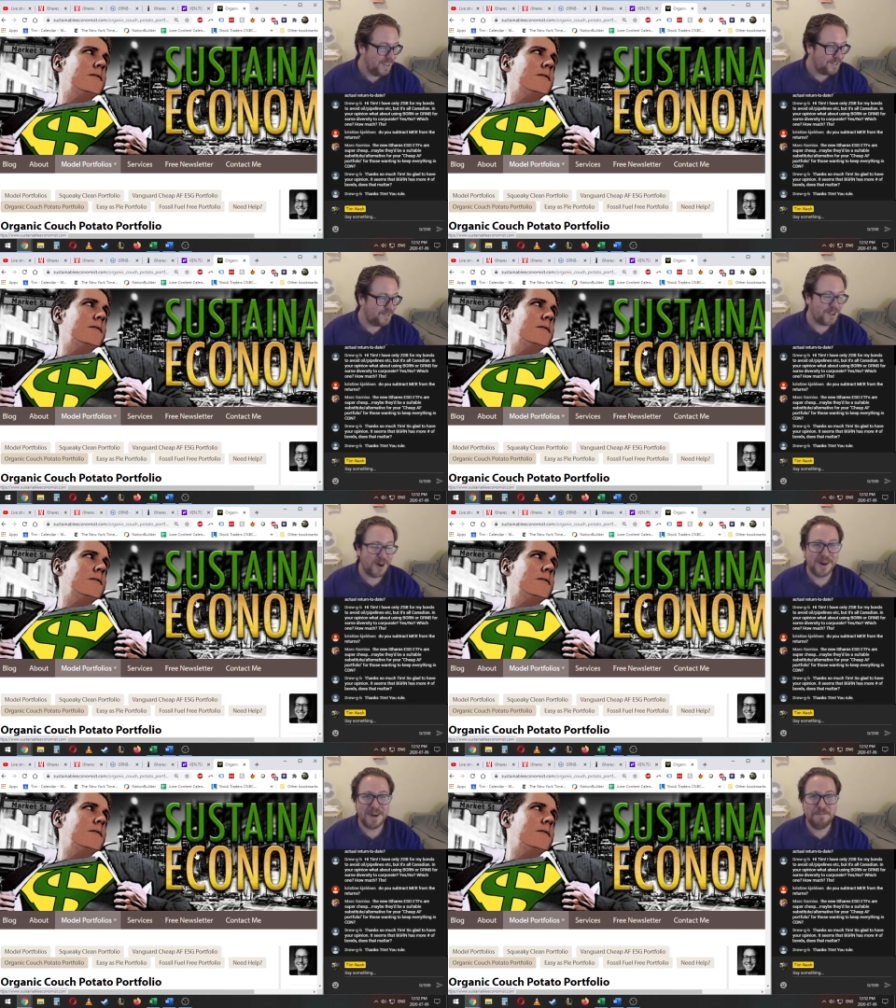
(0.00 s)

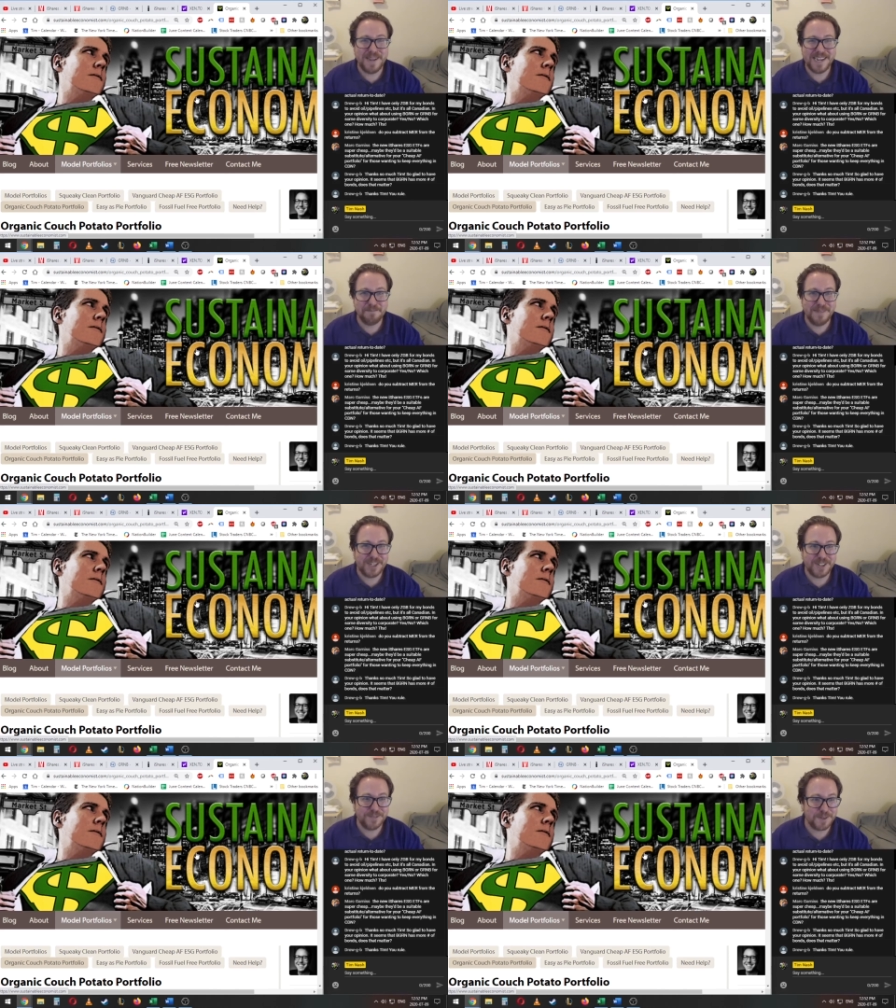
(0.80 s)
So a big
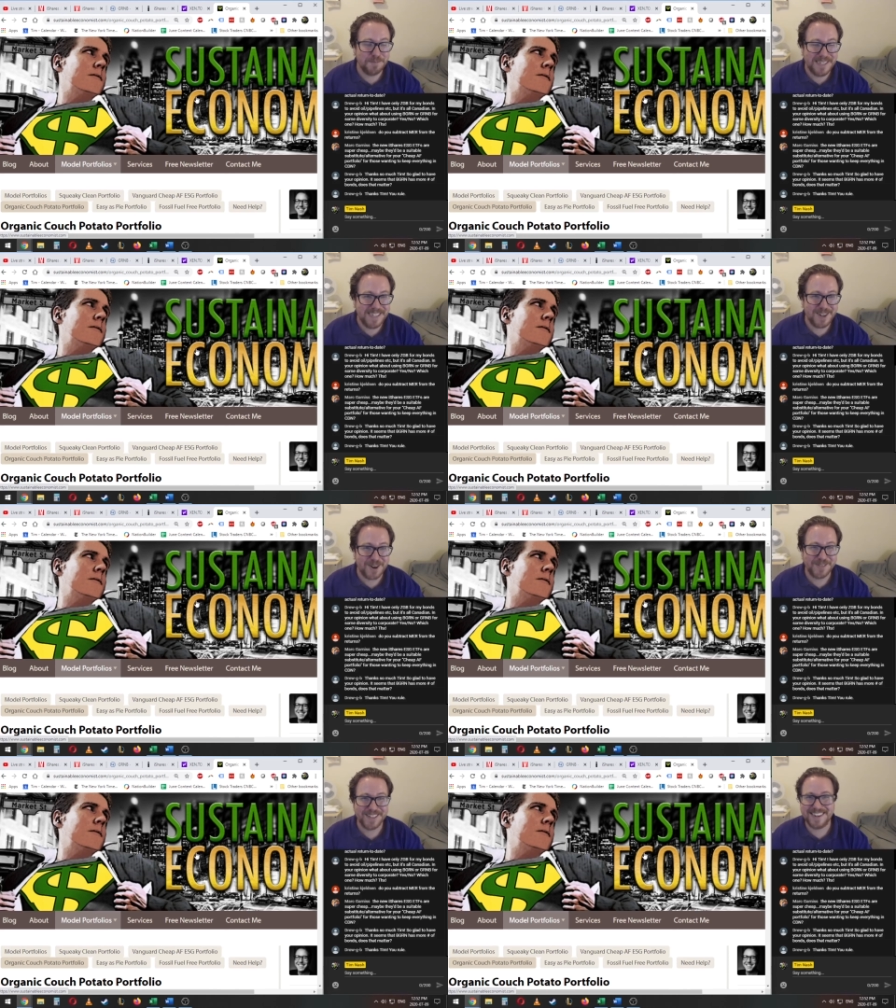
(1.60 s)
mission for me
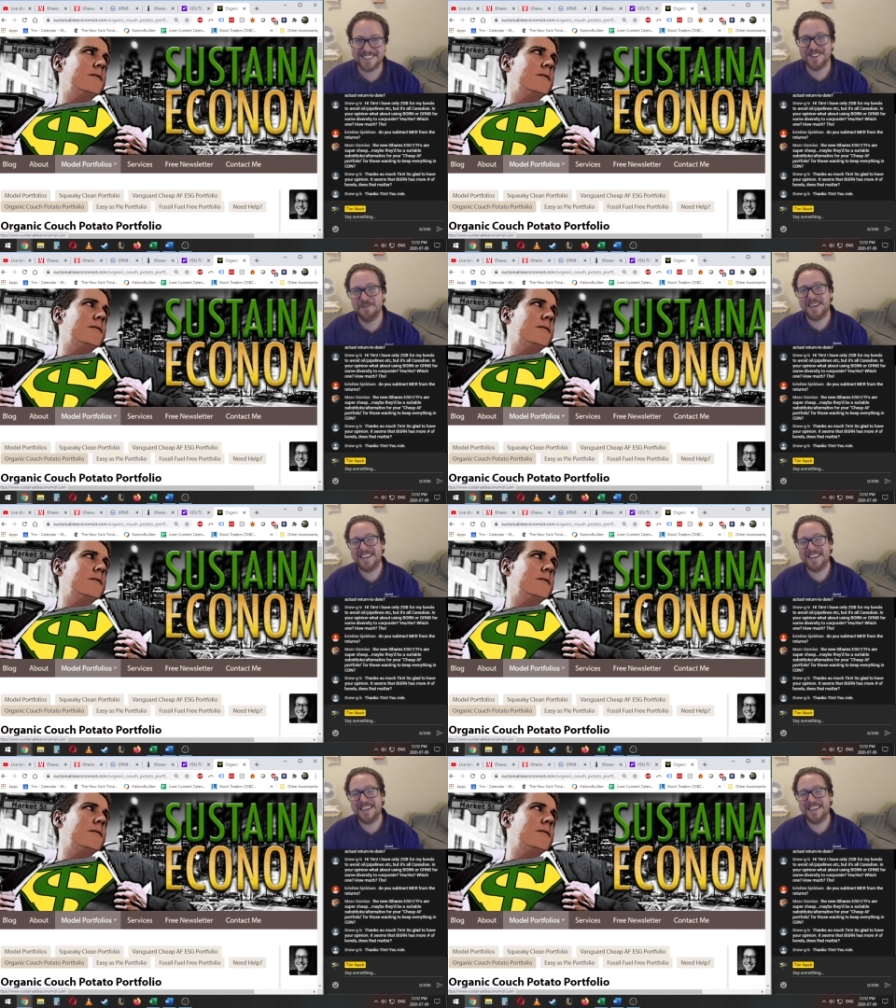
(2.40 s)
over the next little bit